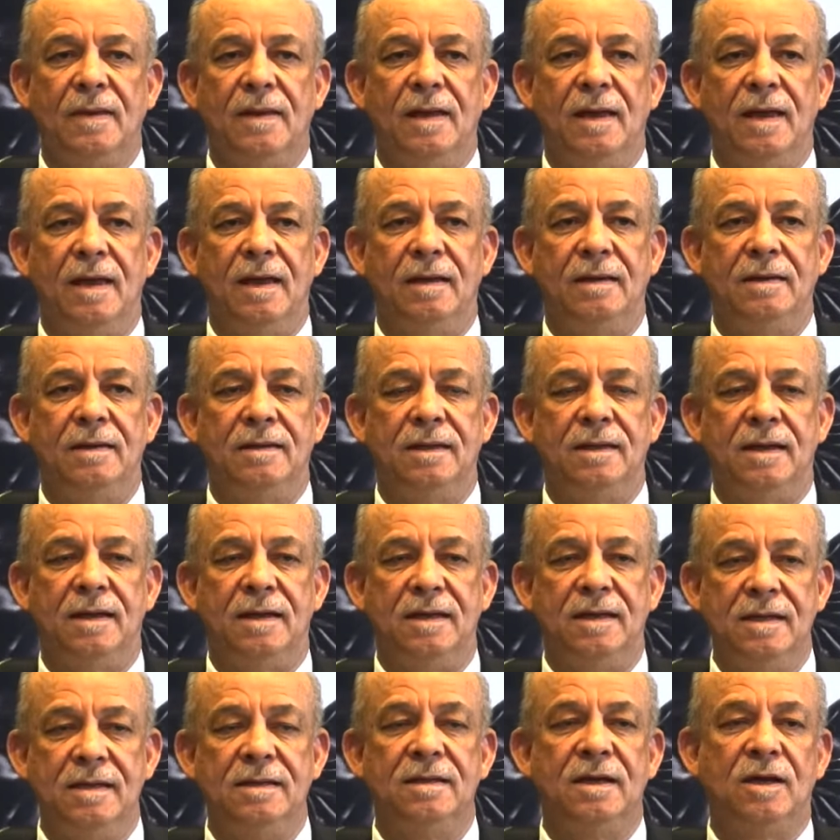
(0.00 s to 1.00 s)
Mm-hmm. And
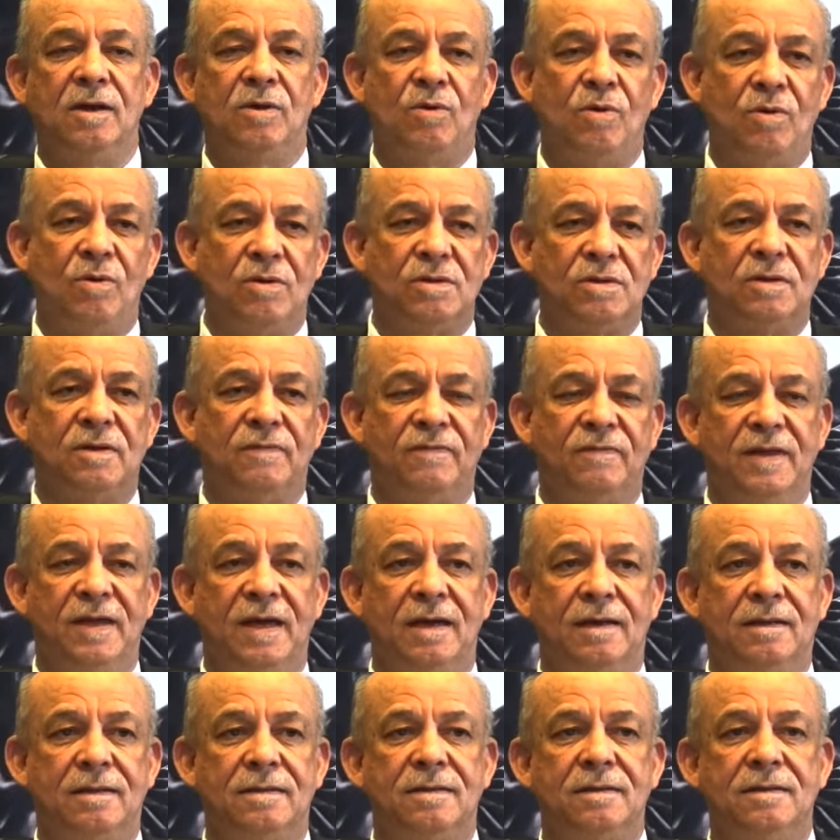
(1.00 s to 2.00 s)
in the course of
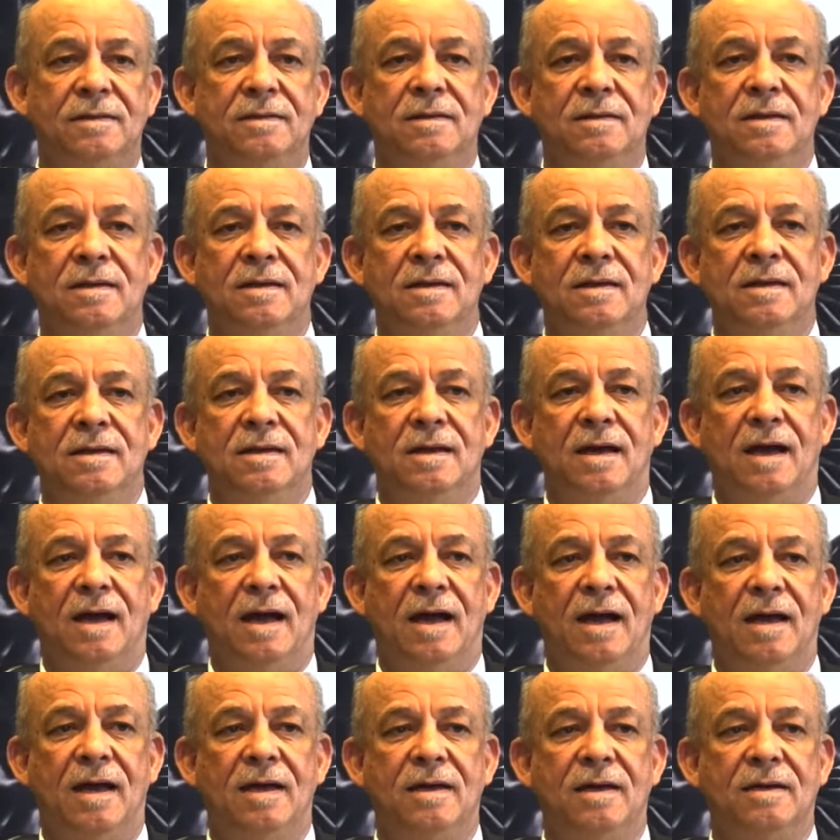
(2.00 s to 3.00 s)
that,
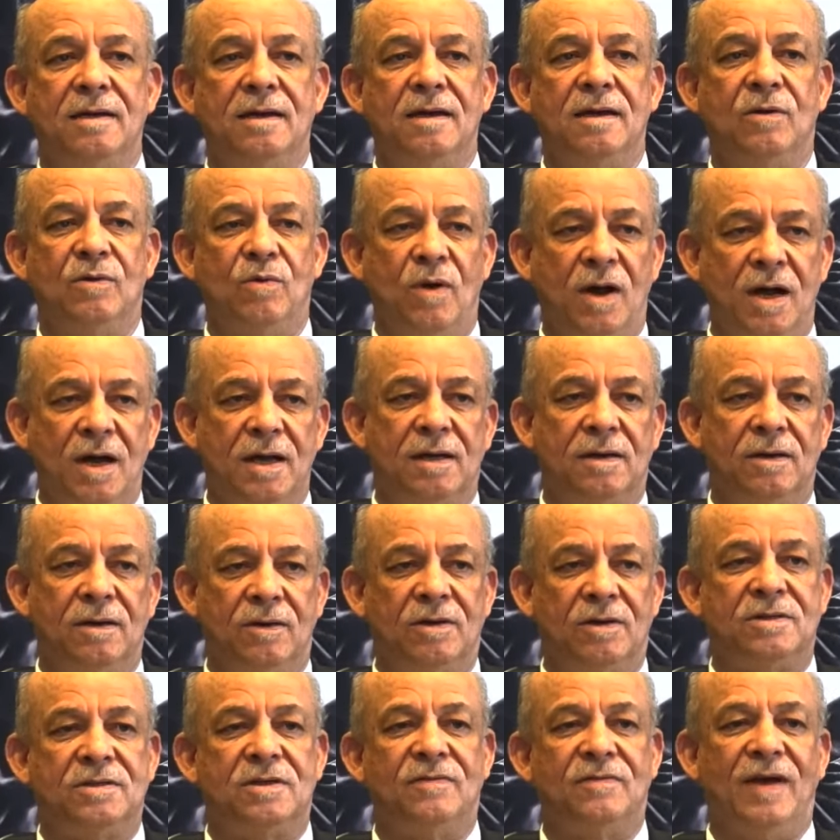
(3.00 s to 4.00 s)
I acquired
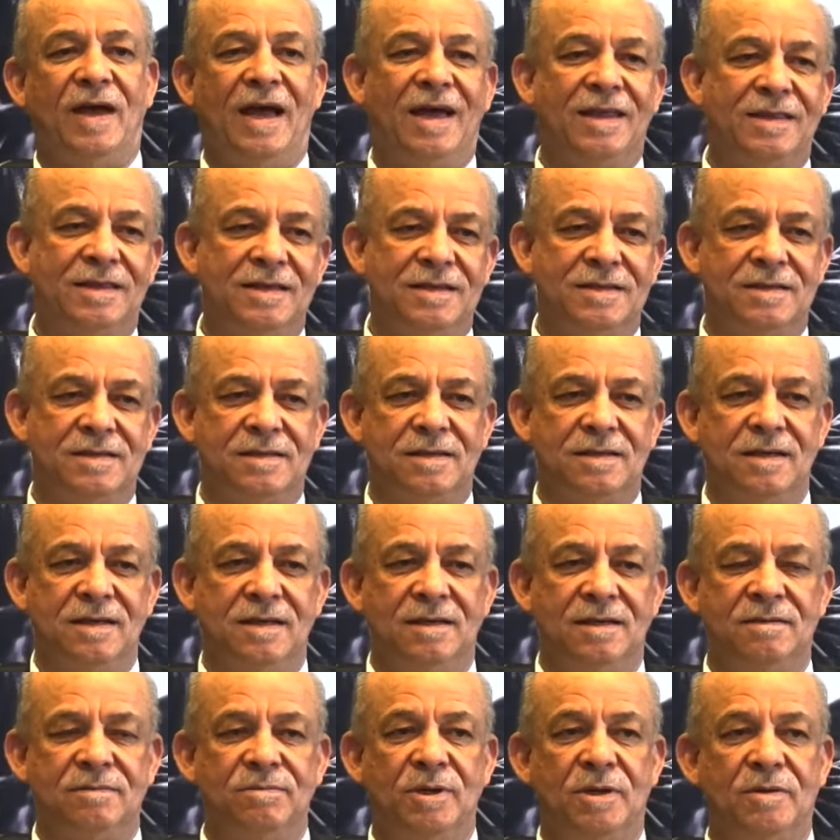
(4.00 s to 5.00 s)
lots of other
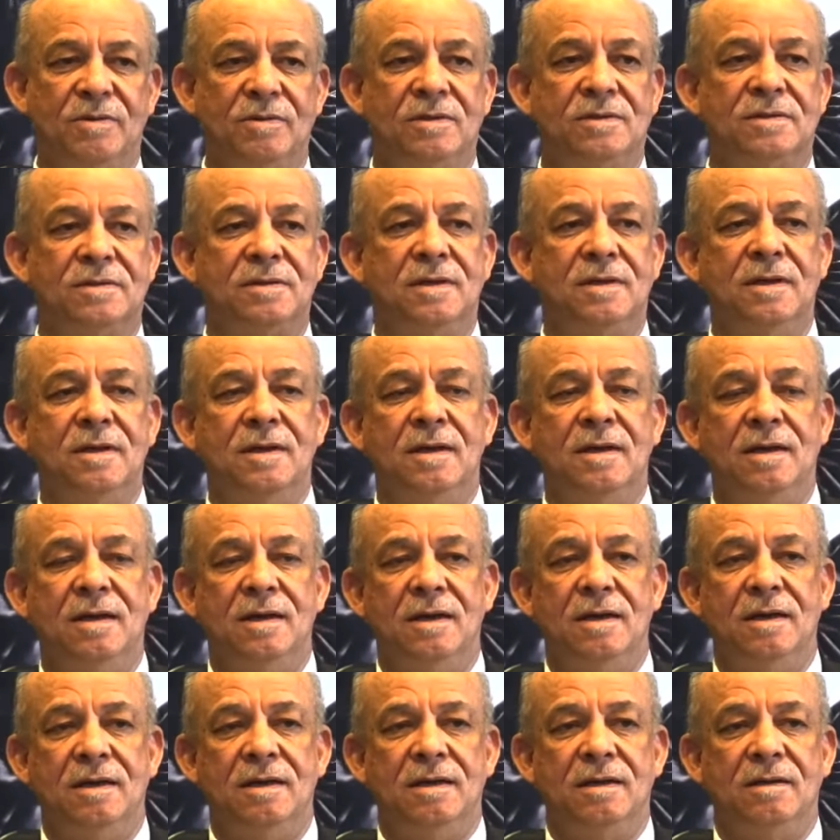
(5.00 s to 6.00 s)
skills, because
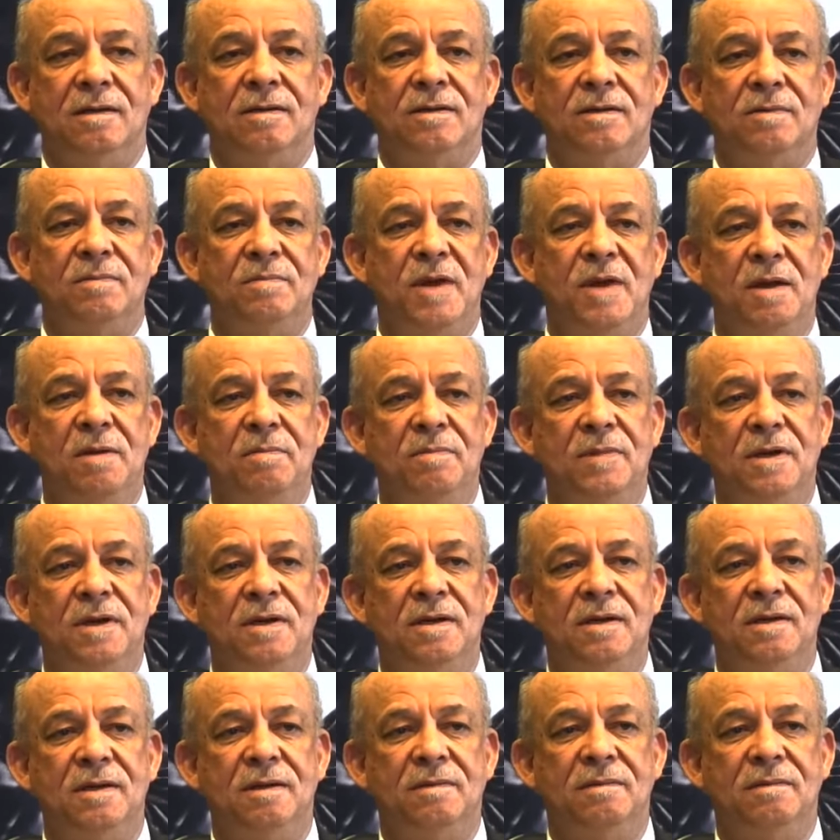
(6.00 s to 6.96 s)
you'll remember